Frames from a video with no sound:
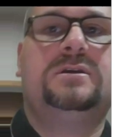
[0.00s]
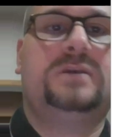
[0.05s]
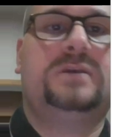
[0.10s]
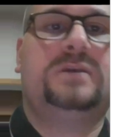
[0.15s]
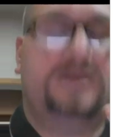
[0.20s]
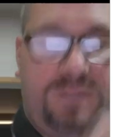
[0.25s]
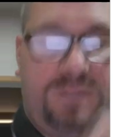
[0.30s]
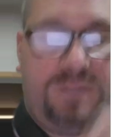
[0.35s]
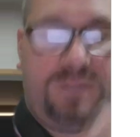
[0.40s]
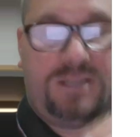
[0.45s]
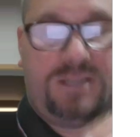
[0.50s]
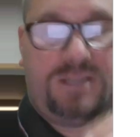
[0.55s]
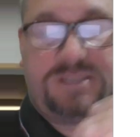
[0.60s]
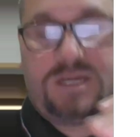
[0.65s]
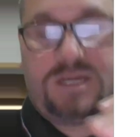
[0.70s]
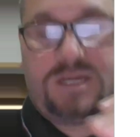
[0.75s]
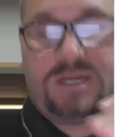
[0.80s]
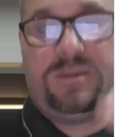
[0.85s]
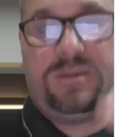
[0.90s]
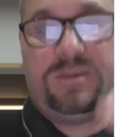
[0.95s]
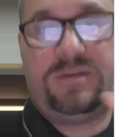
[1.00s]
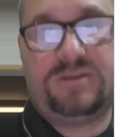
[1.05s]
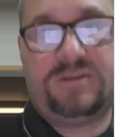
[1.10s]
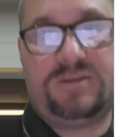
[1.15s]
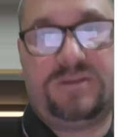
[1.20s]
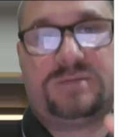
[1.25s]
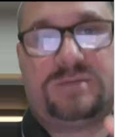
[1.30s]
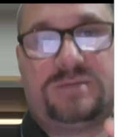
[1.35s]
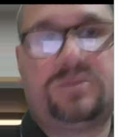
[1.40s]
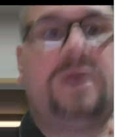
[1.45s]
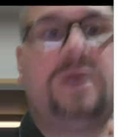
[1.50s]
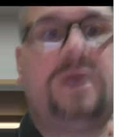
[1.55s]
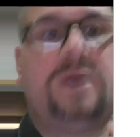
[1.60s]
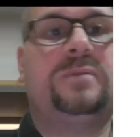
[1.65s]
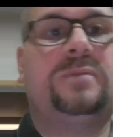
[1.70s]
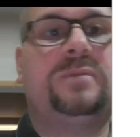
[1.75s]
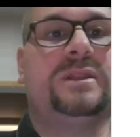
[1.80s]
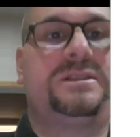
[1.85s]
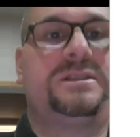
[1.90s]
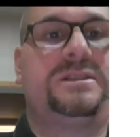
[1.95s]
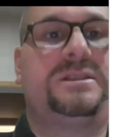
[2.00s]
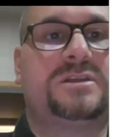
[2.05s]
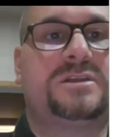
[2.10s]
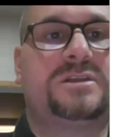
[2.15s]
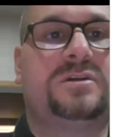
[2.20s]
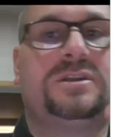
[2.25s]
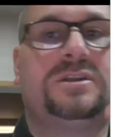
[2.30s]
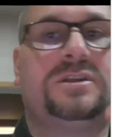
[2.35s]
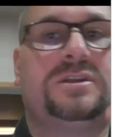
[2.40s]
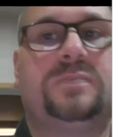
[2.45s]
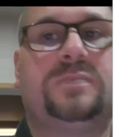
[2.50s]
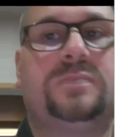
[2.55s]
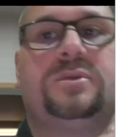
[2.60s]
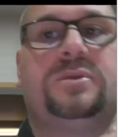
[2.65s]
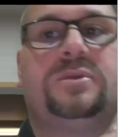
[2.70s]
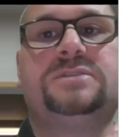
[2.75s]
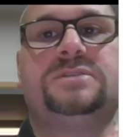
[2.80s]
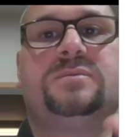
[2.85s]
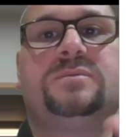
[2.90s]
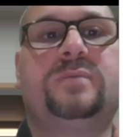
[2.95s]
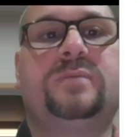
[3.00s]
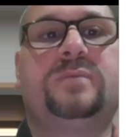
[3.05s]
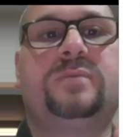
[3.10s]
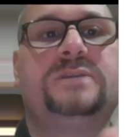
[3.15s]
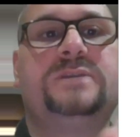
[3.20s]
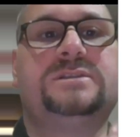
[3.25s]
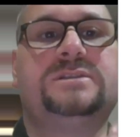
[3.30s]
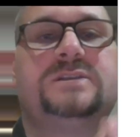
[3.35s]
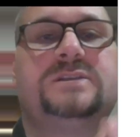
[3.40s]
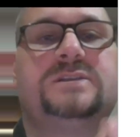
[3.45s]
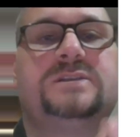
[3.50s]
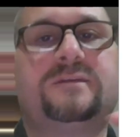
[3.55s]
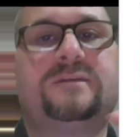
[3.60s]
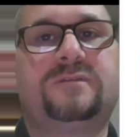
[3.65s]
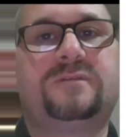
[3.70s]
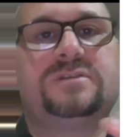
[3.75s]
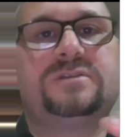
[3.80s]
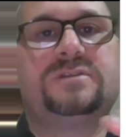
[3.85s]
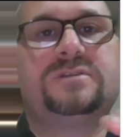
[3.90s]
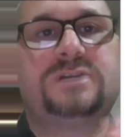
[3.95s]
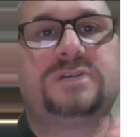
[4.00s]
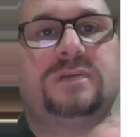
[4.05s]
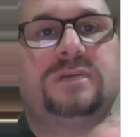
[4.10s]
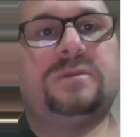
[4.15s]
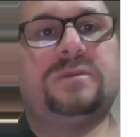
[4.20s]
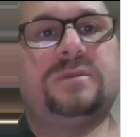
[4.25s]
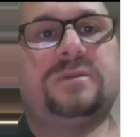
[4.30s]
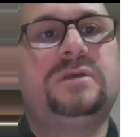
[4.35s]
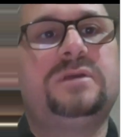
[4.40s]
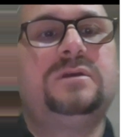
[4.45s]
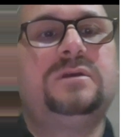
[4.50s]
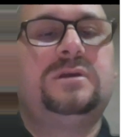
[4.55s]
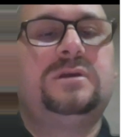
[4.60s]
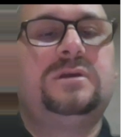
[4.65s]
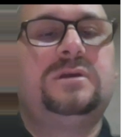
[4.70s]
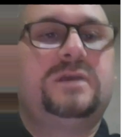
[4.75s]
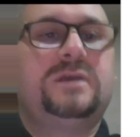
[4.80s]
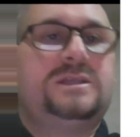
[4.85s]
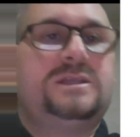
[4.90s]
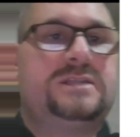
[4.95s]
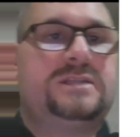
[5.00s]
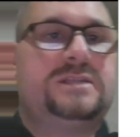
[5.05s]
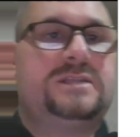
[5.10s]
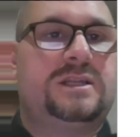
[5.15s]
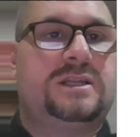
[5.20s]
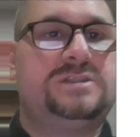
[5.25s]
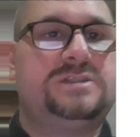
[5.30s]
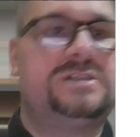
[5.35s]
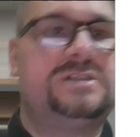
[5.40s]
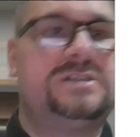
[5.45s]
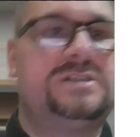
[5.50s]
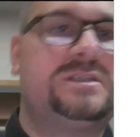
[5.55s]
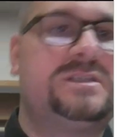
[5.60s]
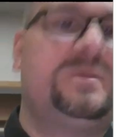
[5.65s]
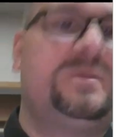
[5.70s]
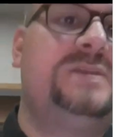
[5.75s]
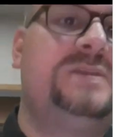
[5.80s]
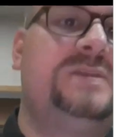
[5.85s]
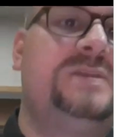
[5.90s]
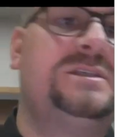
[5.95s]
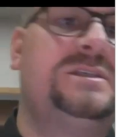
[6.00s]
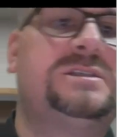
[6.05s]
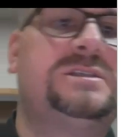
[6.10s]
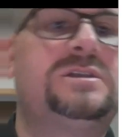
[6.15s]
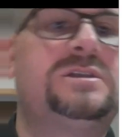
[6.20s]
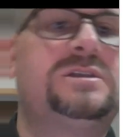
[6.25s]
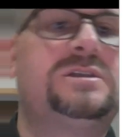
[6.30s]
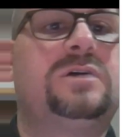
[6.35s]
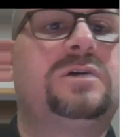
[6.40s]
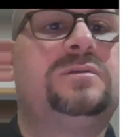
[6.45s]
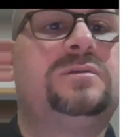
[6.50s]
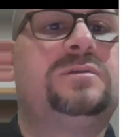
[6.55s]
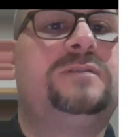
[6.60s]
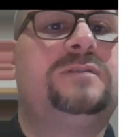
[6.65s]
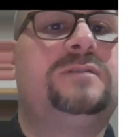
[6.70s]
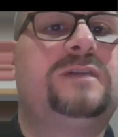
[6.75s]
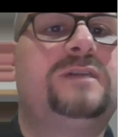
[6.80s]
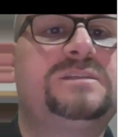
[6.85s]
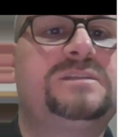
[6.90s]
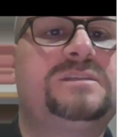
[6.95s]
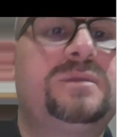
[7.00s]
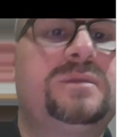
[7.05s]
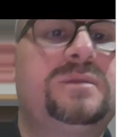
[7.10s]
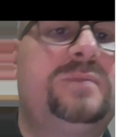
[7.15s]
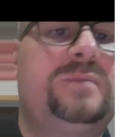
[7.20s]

and it's got to be an investment property. That's called the depreciable basis that first time. Is it an adjusted basis? No. Investment